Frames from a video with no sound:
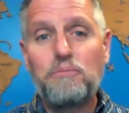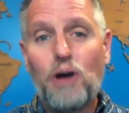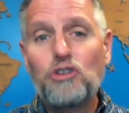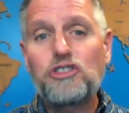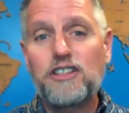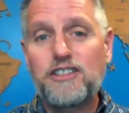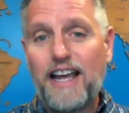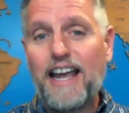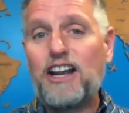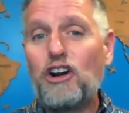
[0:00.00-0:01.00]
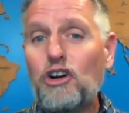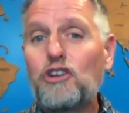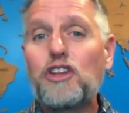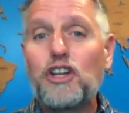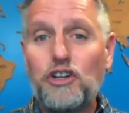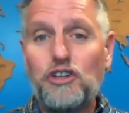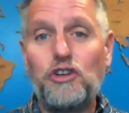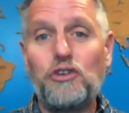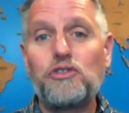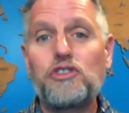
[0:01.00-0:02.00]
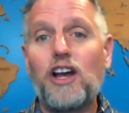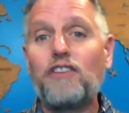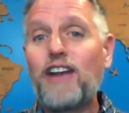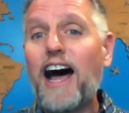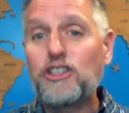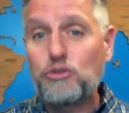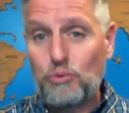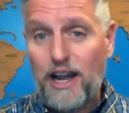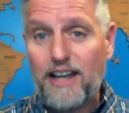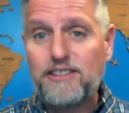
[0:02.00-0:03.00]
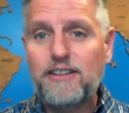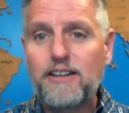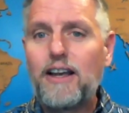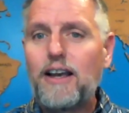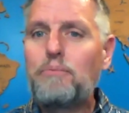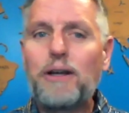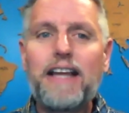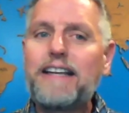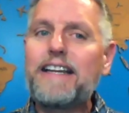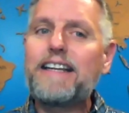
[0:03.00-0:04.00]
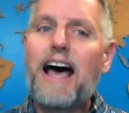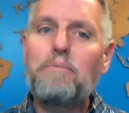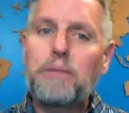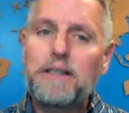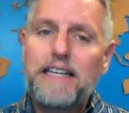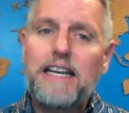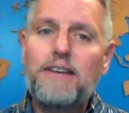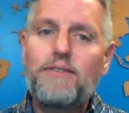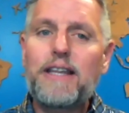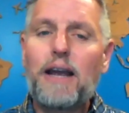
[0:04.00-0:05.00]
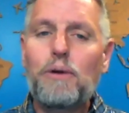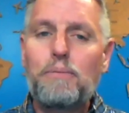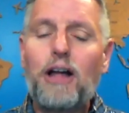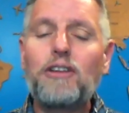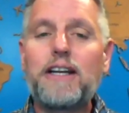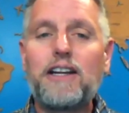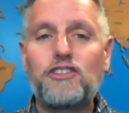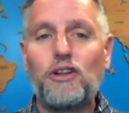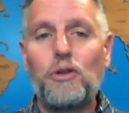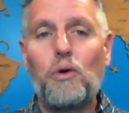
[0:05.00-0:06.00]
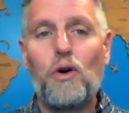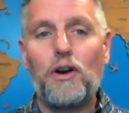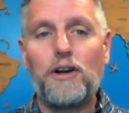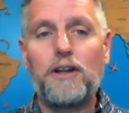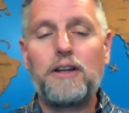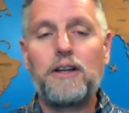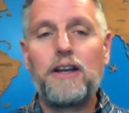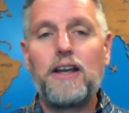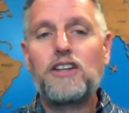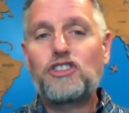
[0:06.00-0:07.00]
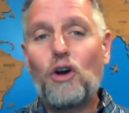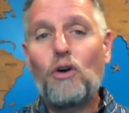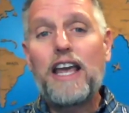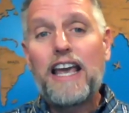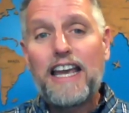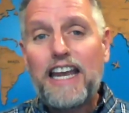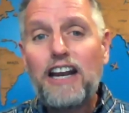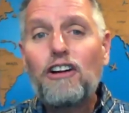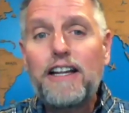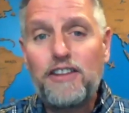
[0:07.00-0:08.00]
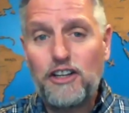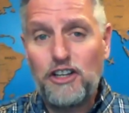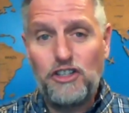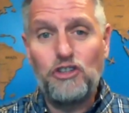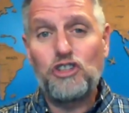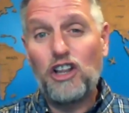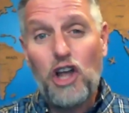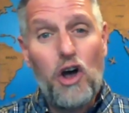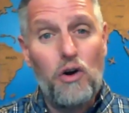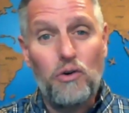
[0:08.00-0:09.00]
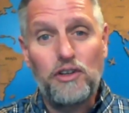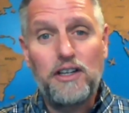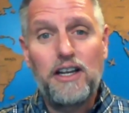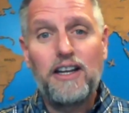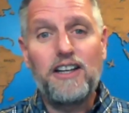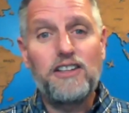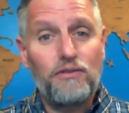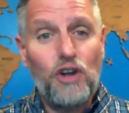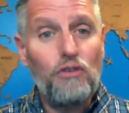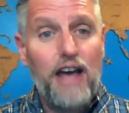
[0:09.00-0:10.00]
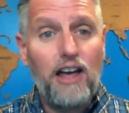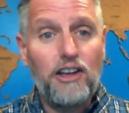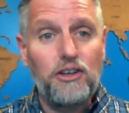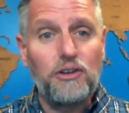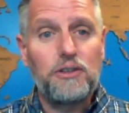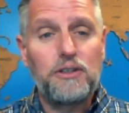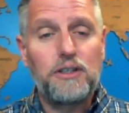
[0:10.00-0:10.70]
in Moses' day heard the good news of God's rest, but they did not believe and they rebelled against the Lord. So, hearing the good news alone is of no value.